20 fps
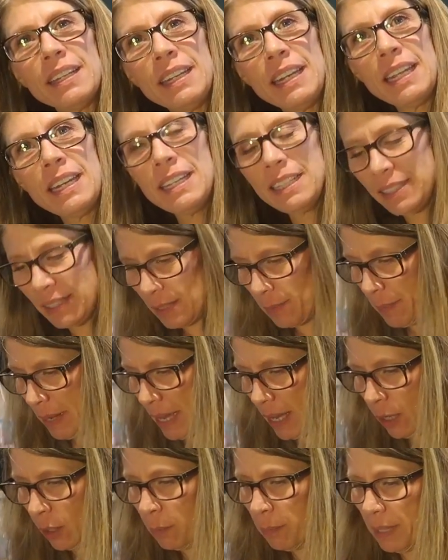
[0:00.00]
needed some
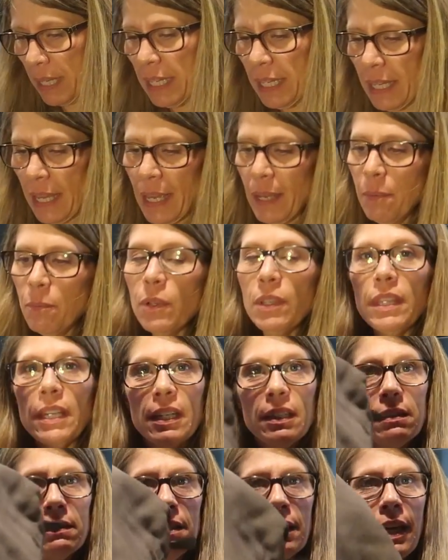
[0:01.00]
help, it came with
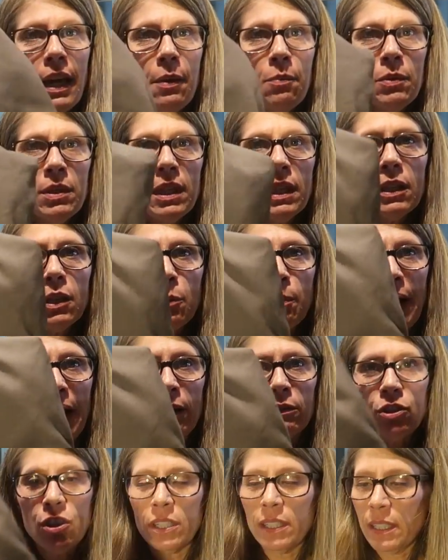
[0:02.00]
this, it came with a little
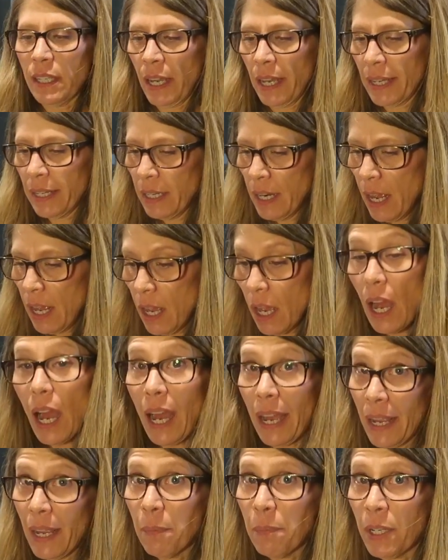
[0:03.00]
pouch inside,
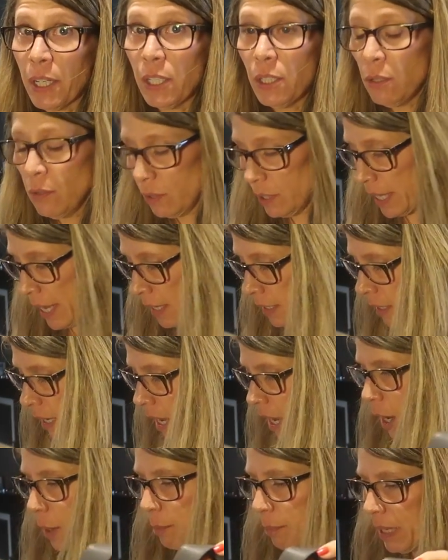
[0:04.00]
I am gonna use that.
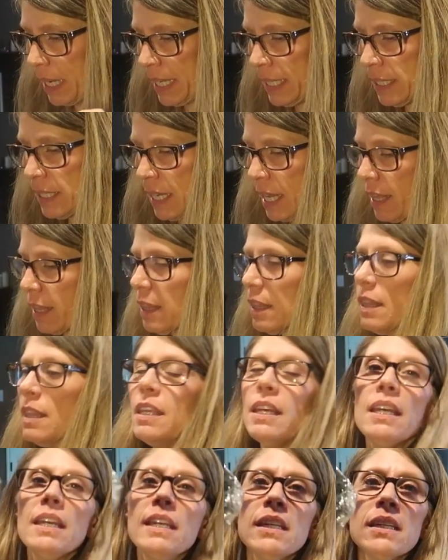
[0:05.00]
But
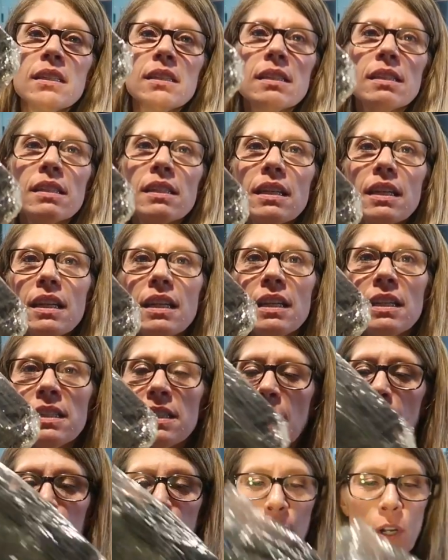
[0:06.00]
this
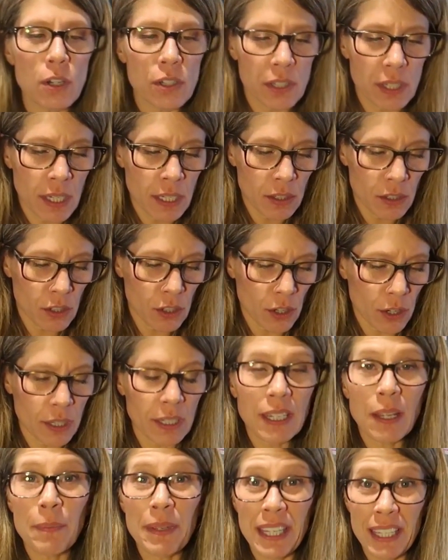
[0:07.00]
is a purse
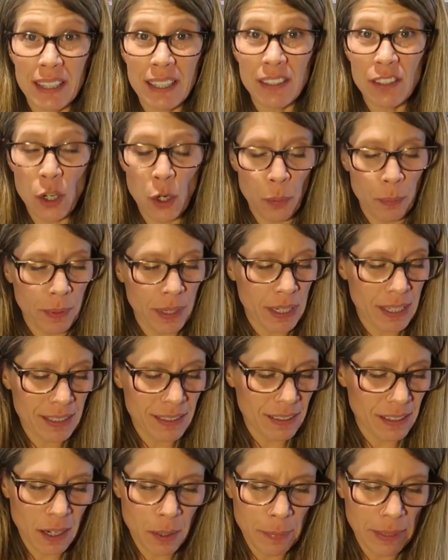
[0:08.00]
insert. Let me get this open,
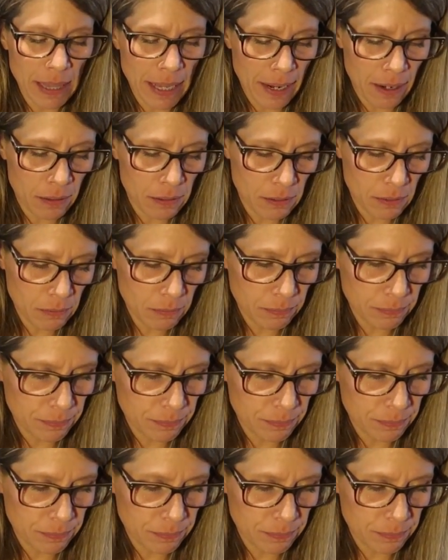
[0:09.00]
it's gonna be loud.